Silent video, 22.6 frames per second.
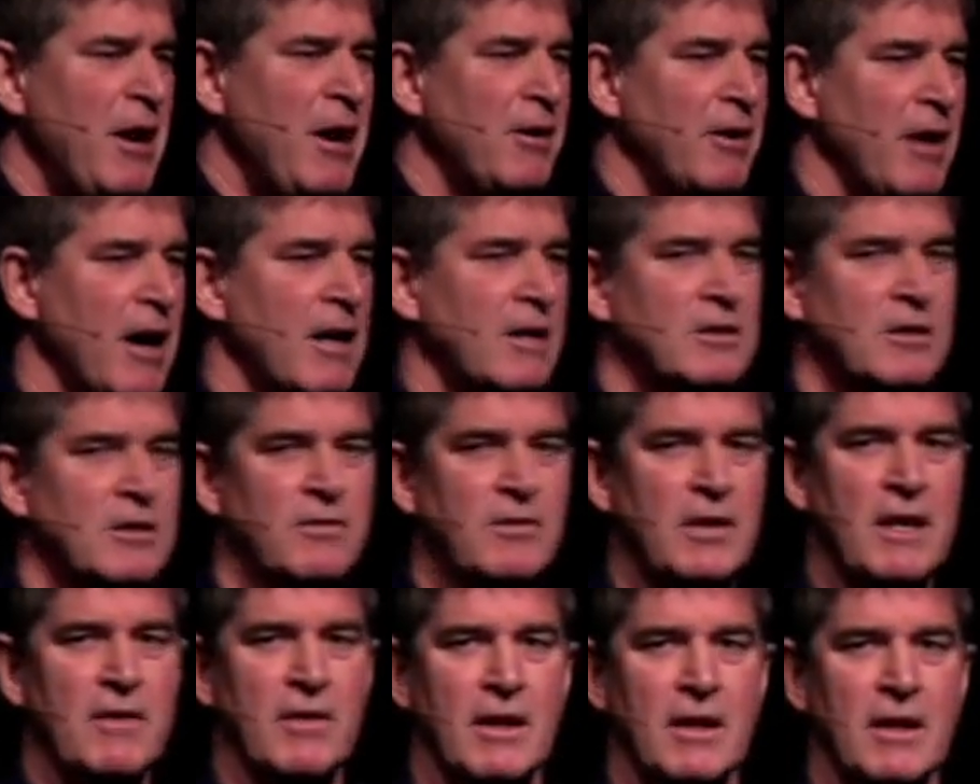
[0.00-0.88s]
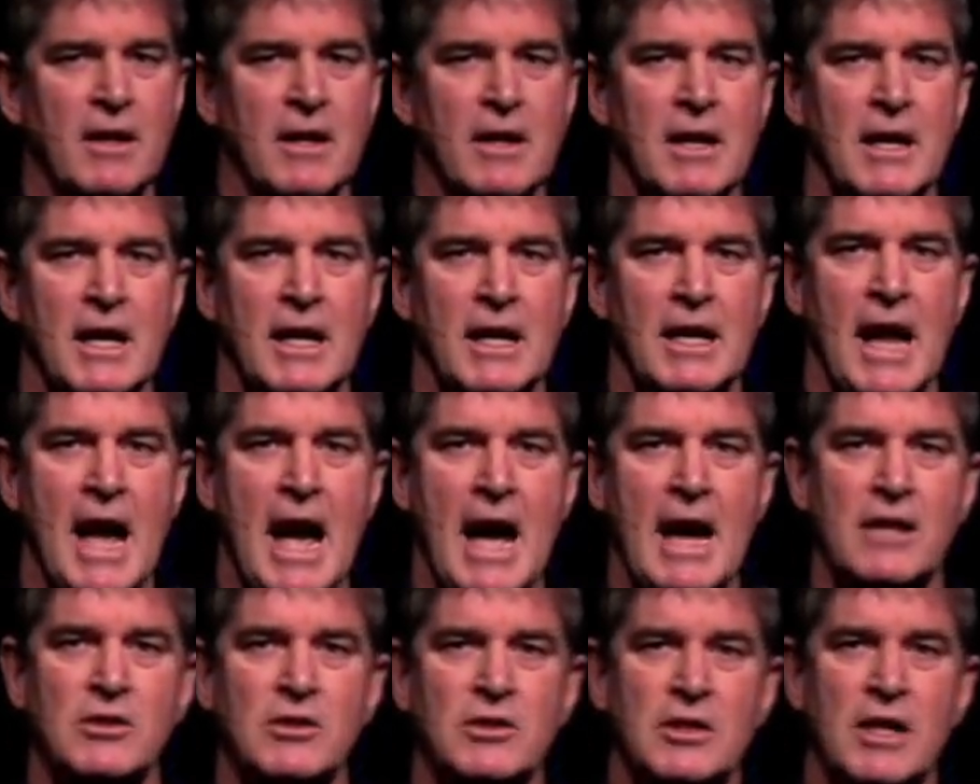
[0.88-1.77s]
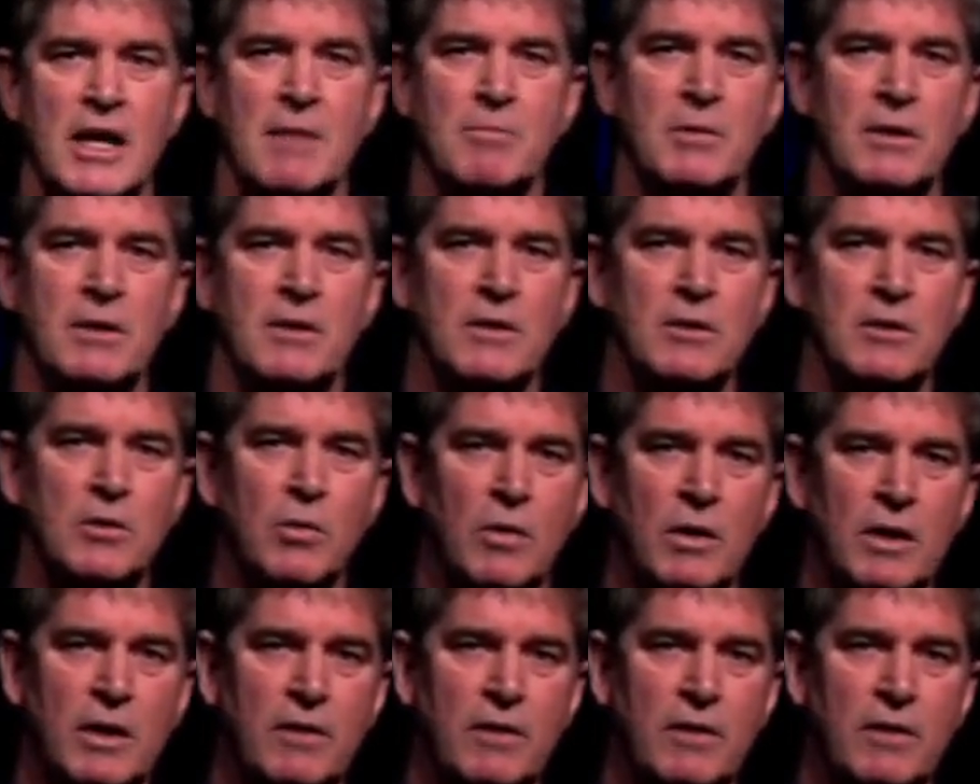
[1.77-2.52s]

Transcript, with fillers: In Acts chapter 20, verse 35,